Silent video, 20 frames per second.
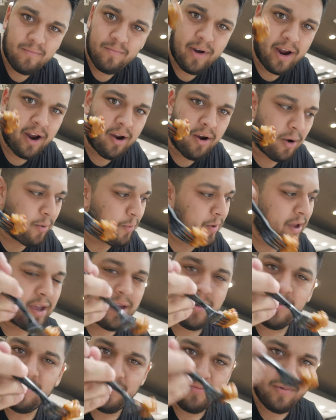Where are we,
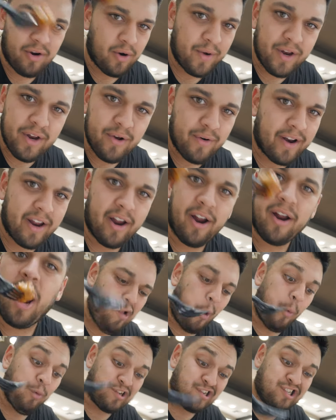what are we doing here?
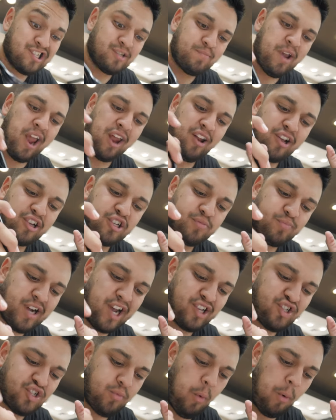We need Panda
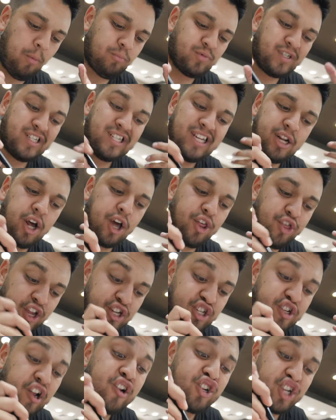Express. We need
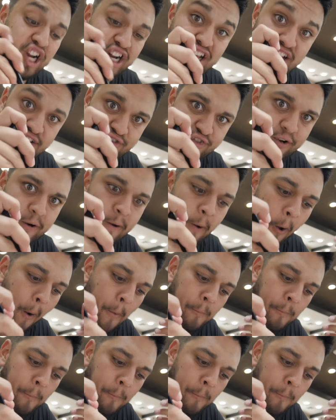authentic Chinese food.